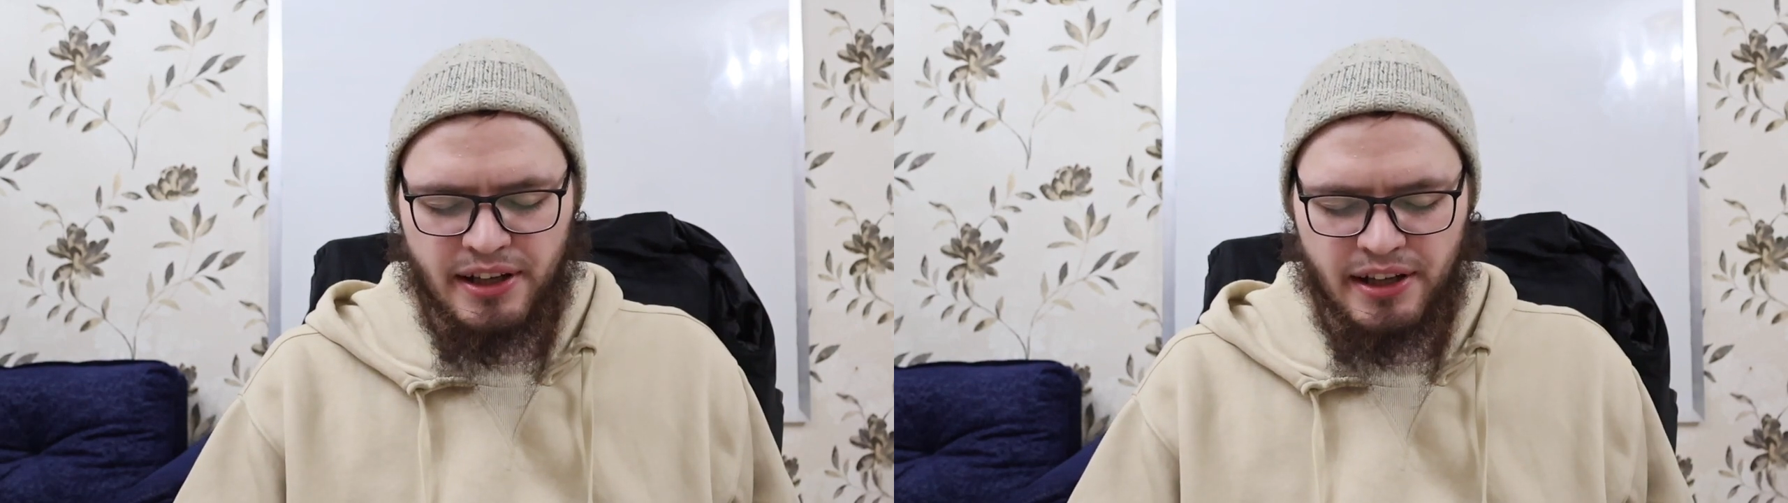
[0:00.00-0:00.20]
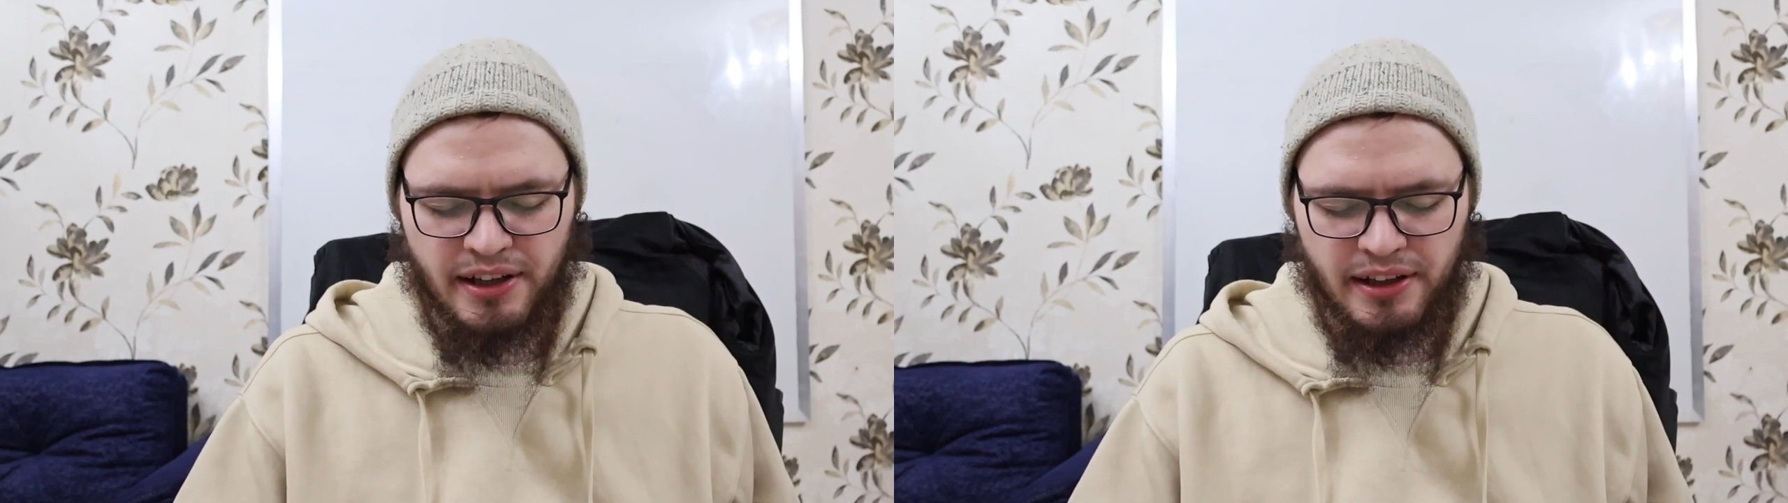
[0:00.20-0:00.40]

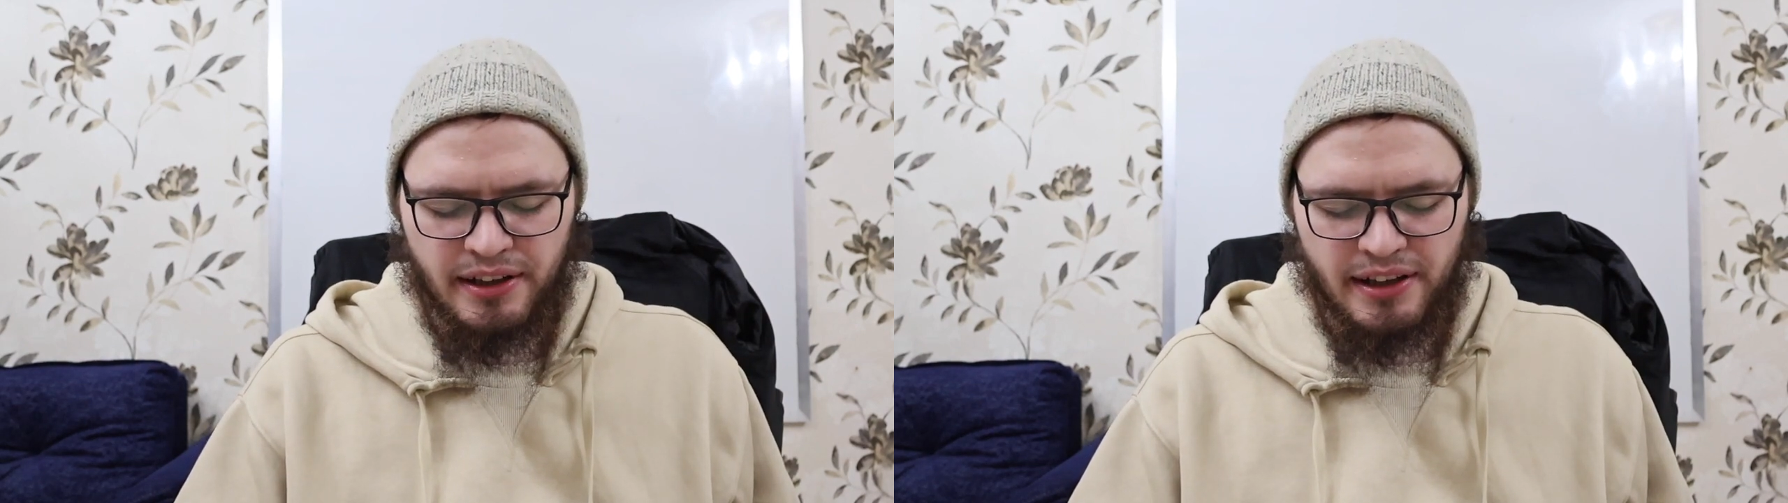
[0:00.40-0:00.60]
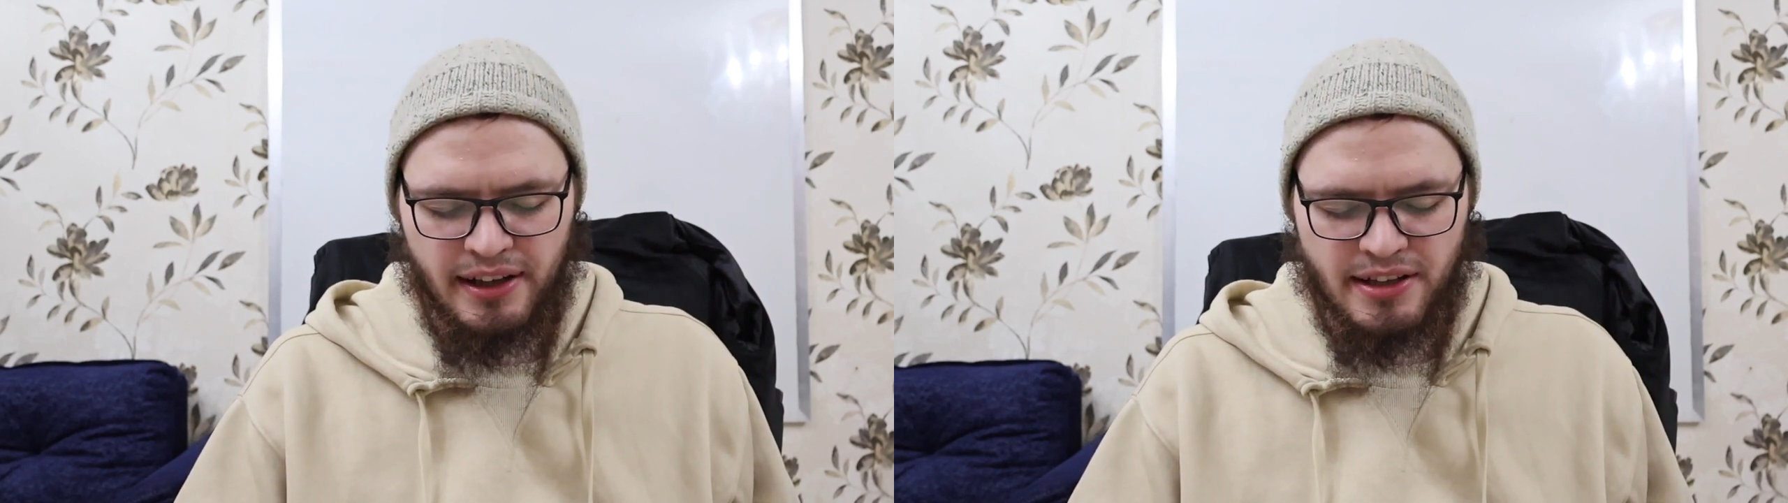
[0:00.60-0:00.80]

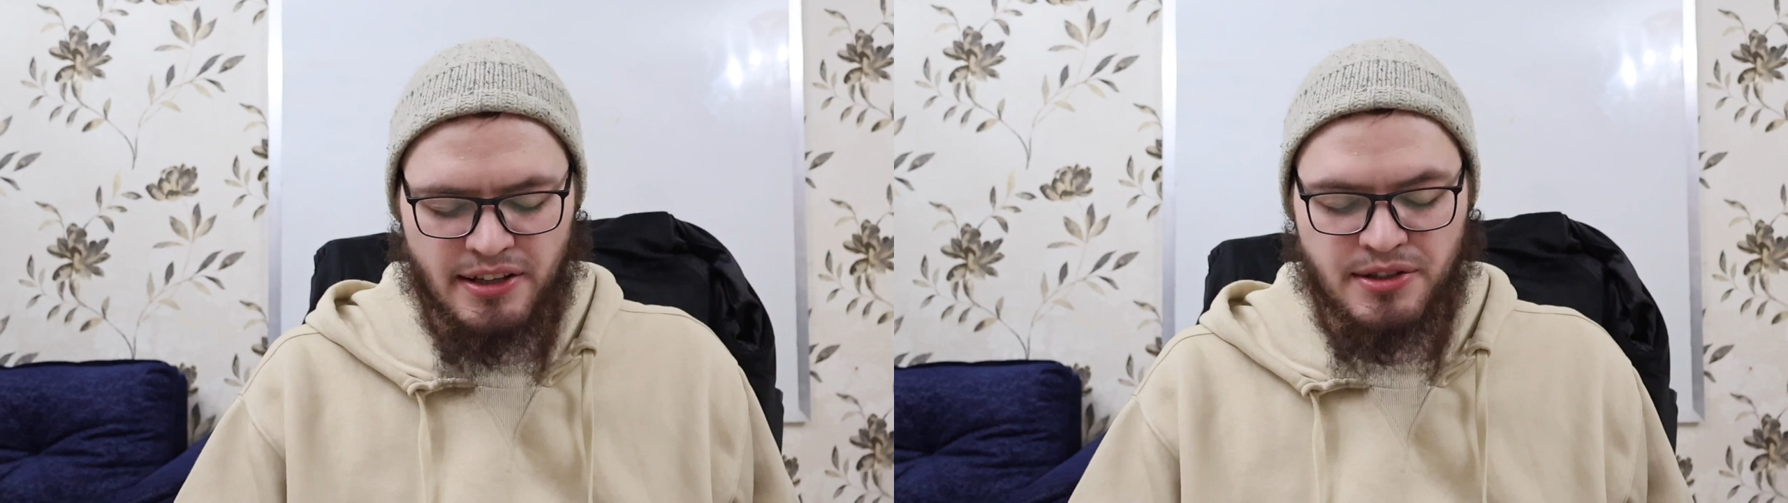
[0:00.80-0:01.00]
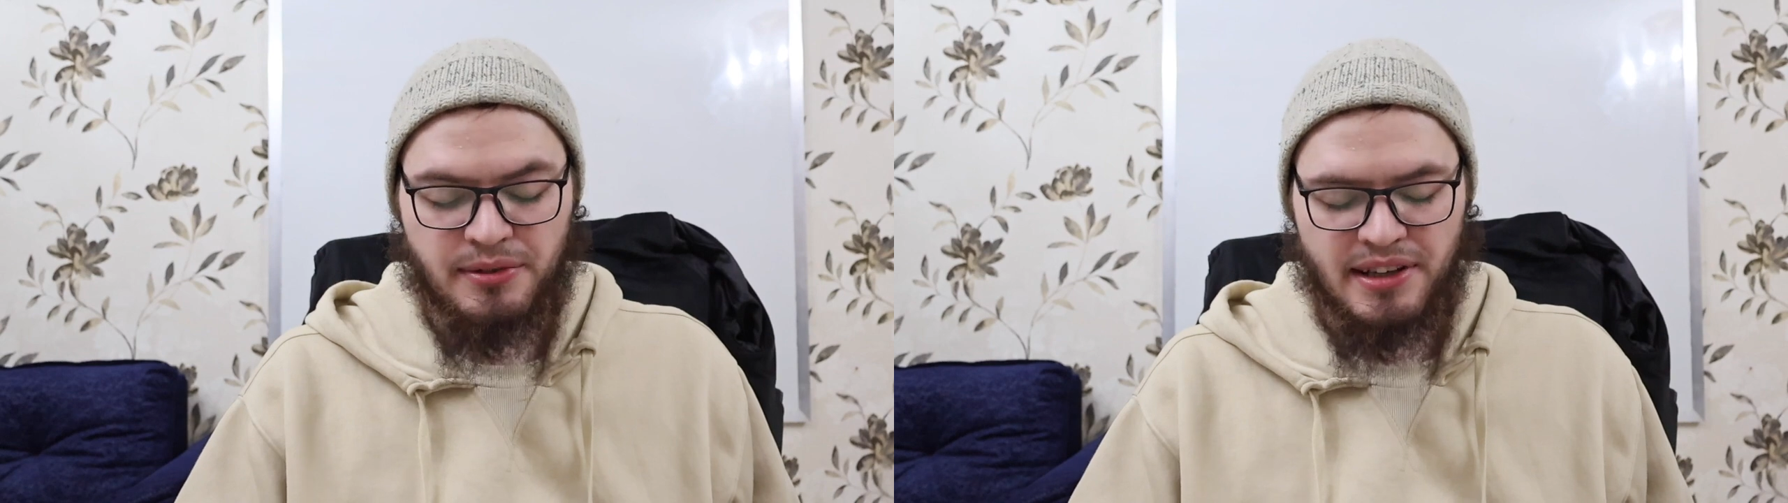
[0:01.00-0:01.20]
a
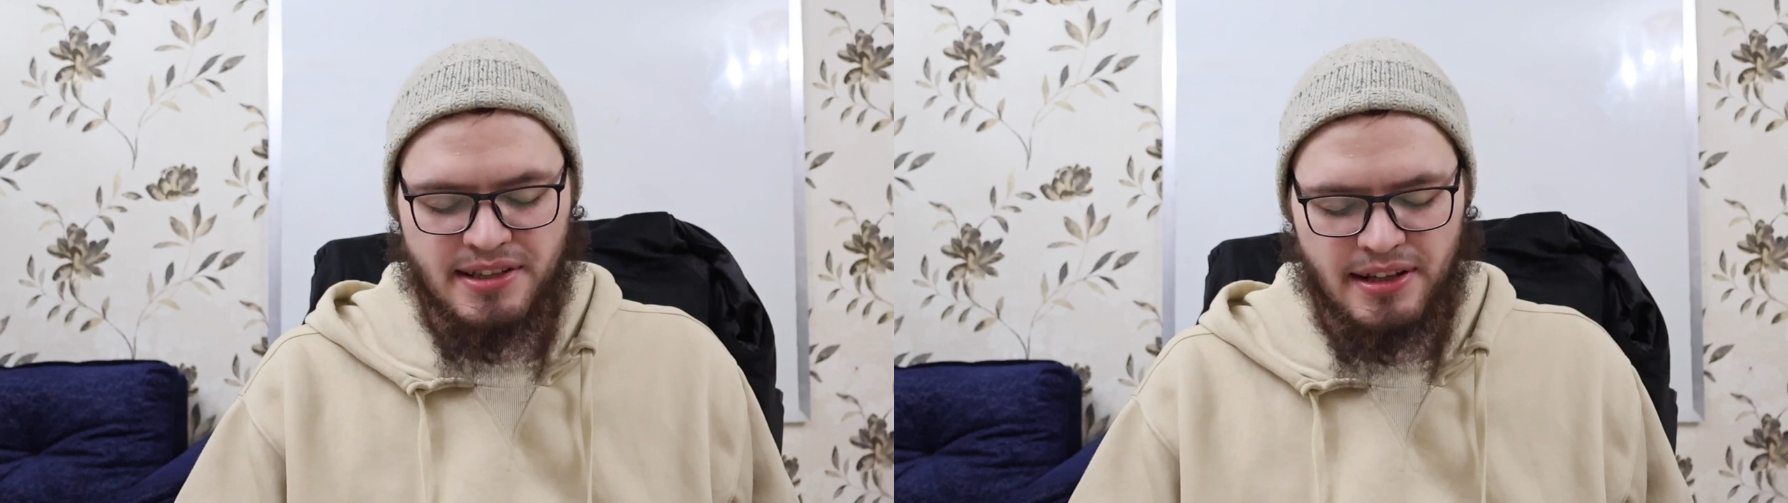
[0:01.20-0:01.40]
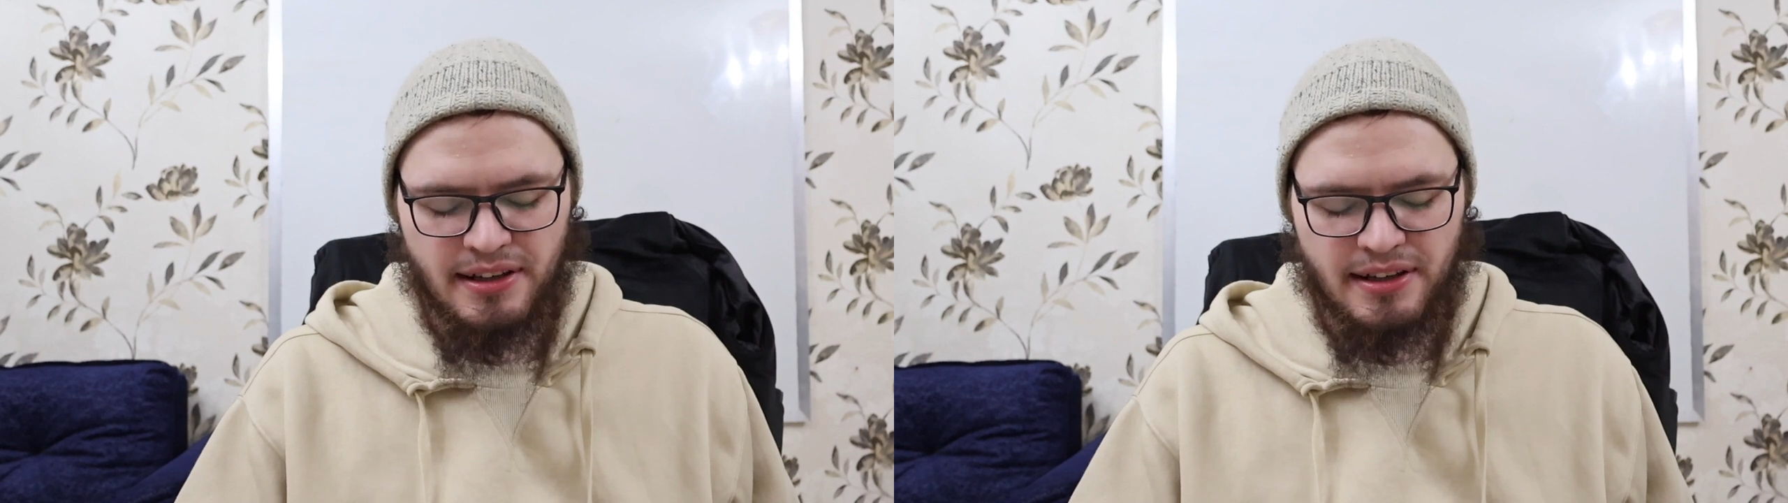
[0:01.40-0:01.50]
sunnah,